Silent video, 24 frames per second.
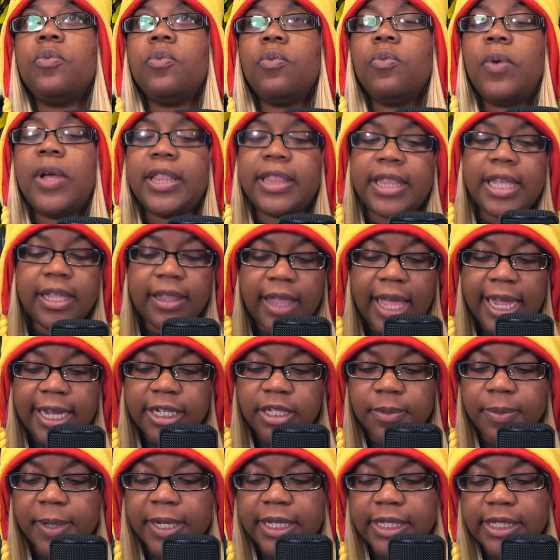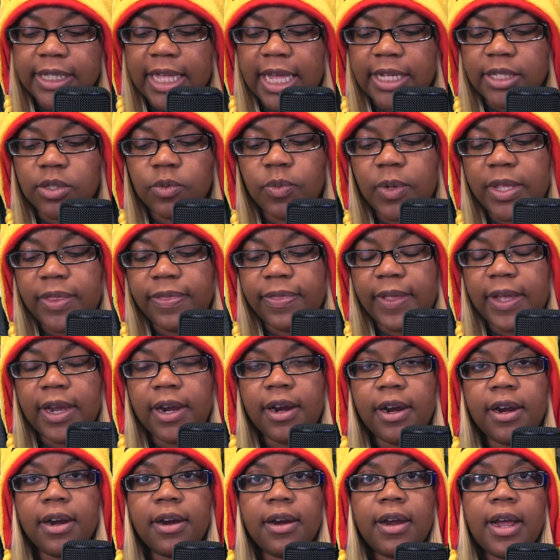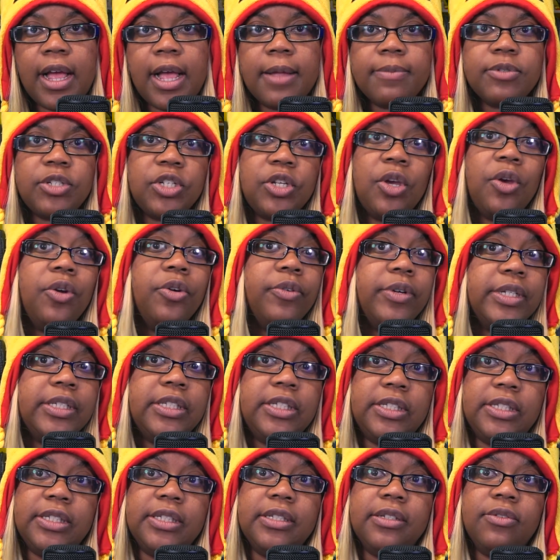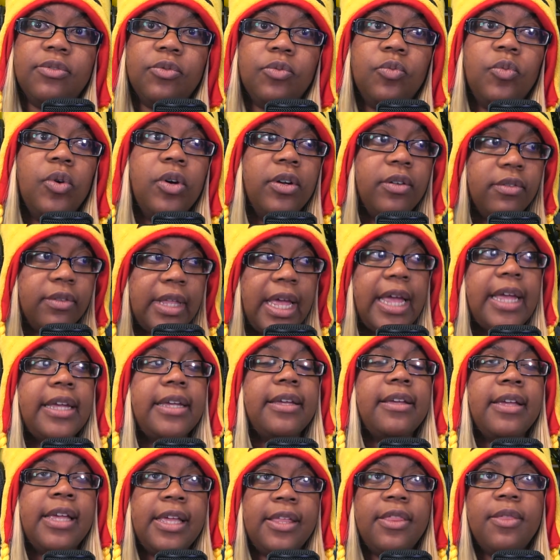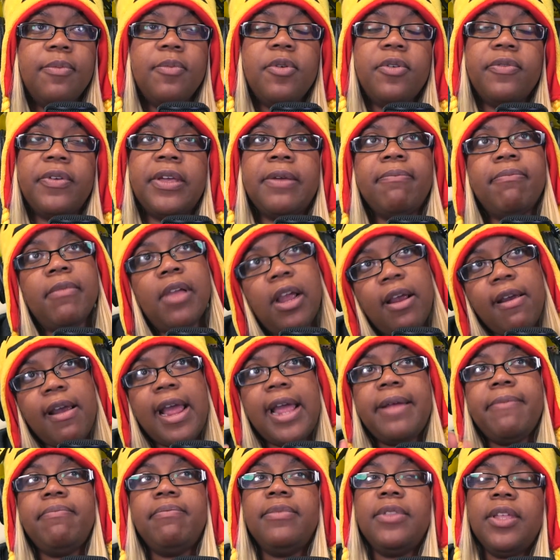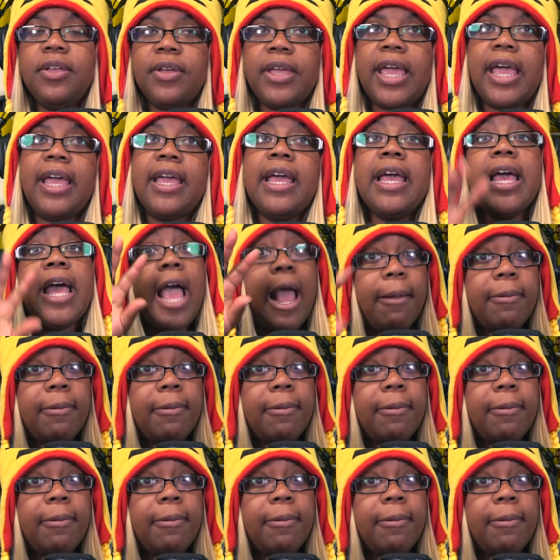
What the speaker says: what they liked, because that's what their deodorants were like in the movie. All right, okay.